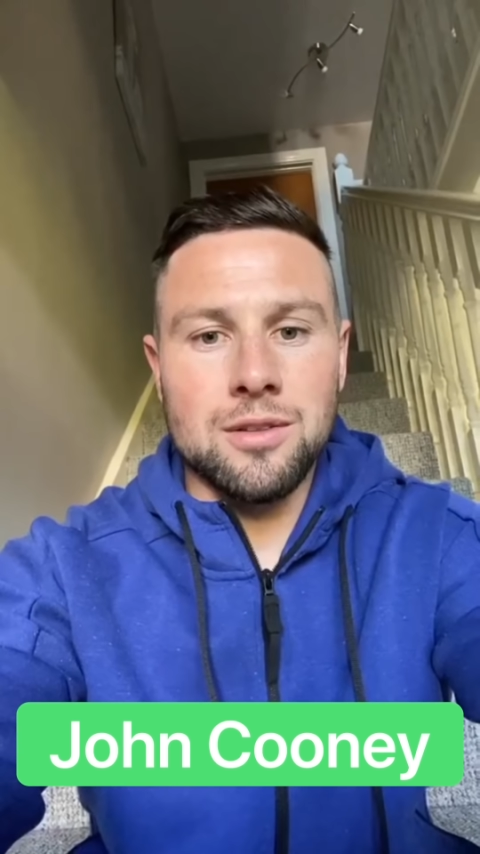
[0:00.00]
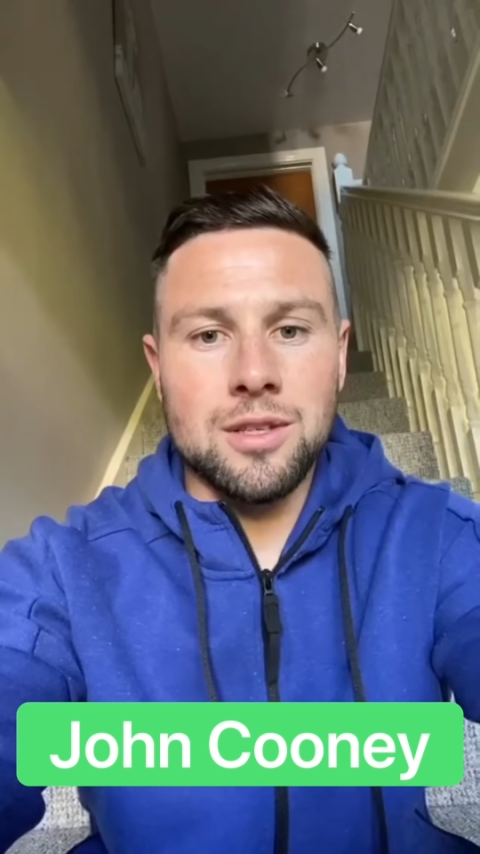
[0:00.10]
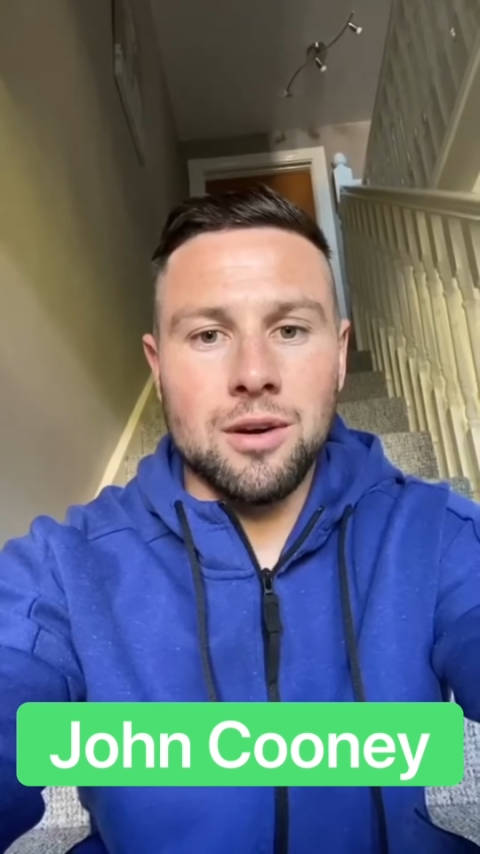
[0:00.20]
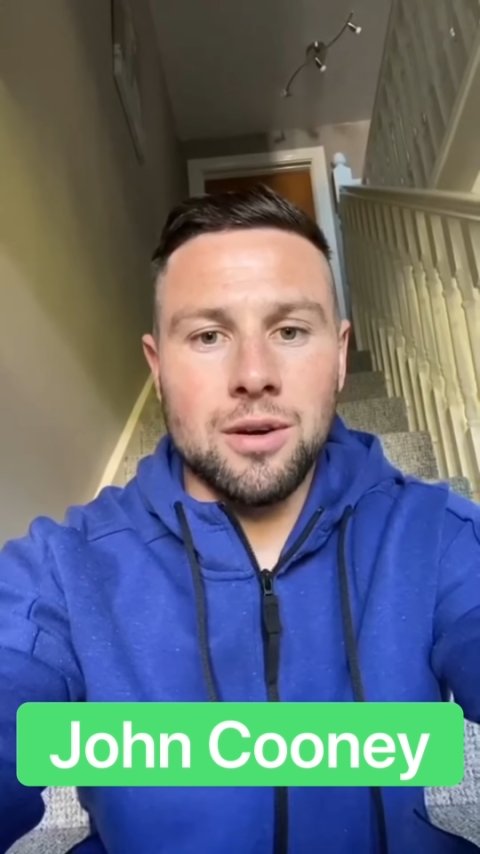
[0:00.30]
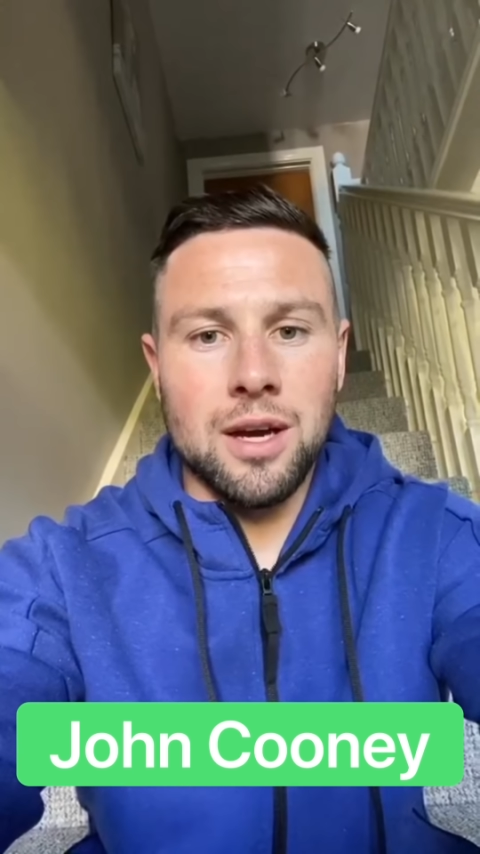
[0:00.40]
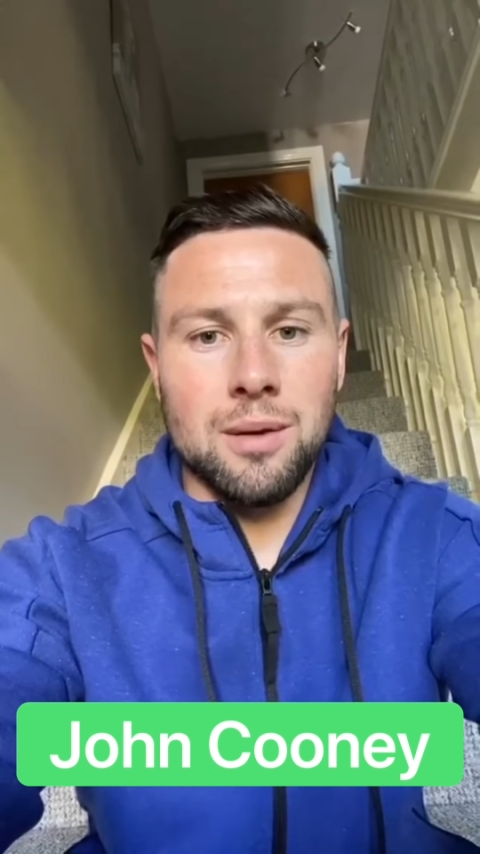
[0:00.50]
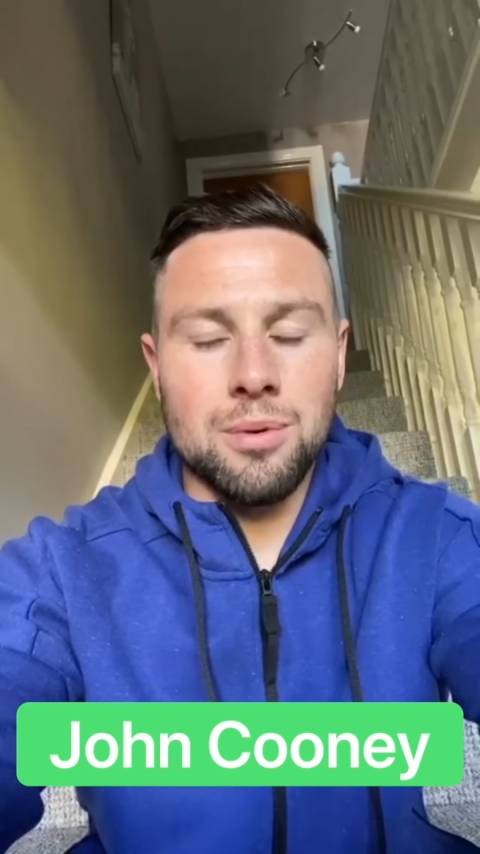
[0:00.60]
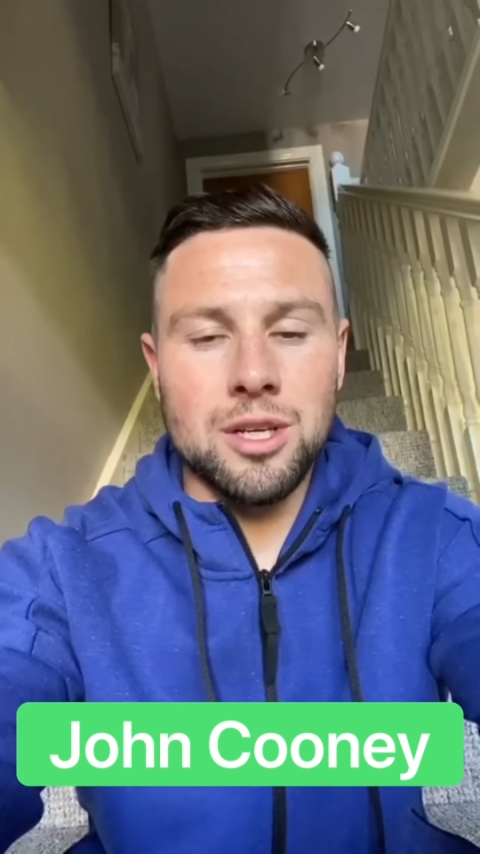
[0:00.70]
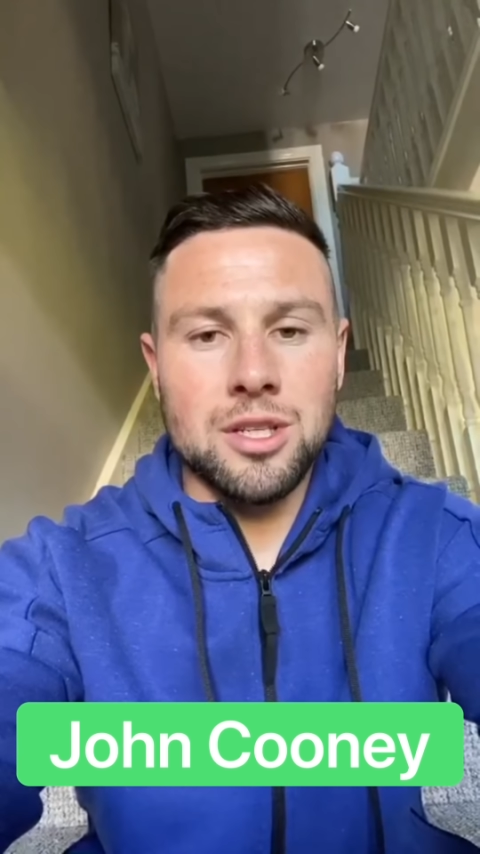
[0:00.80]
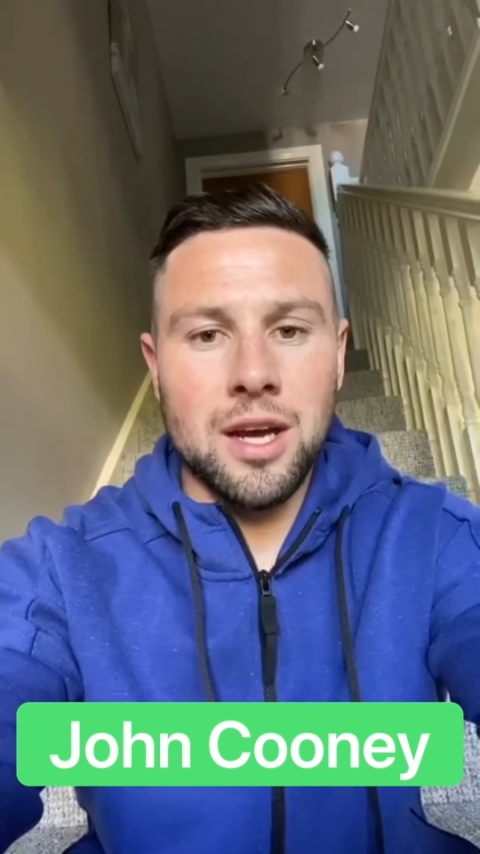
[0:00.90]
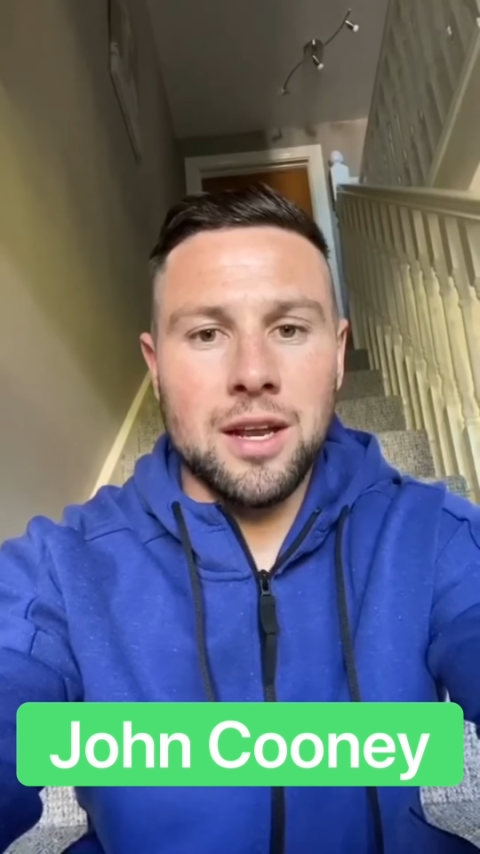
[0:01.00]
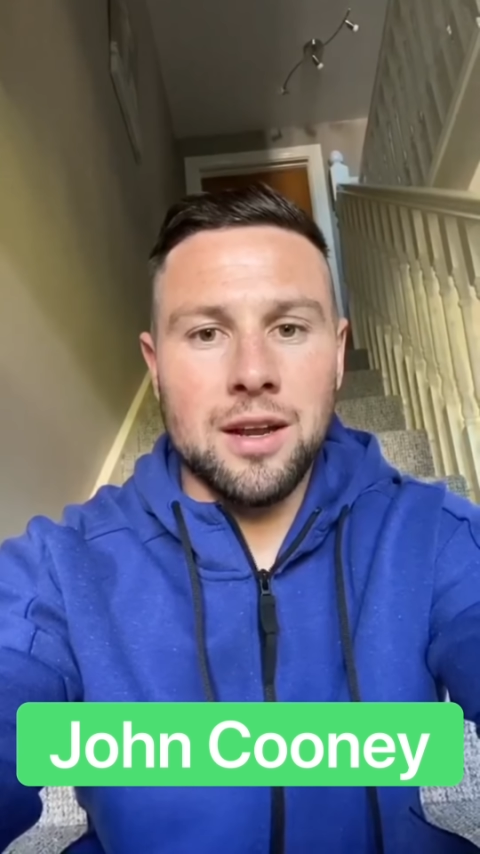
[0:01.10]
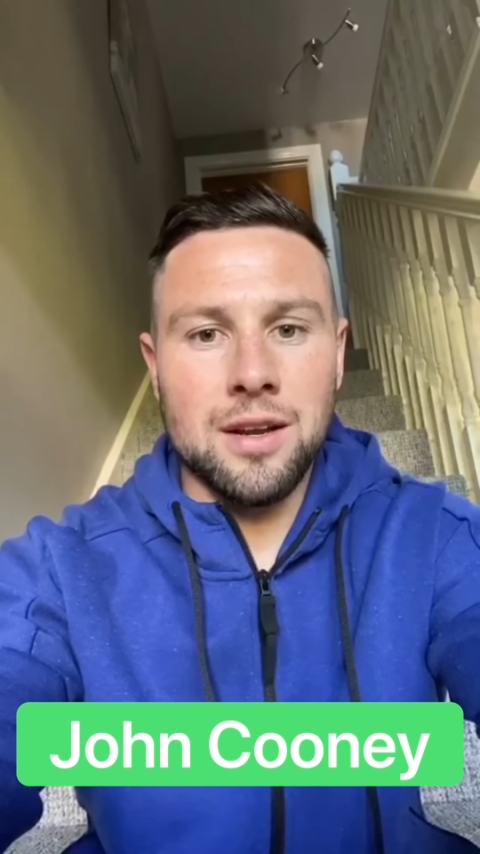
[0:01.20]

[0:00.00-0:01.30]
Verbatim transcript: So yeah, I appreciate it.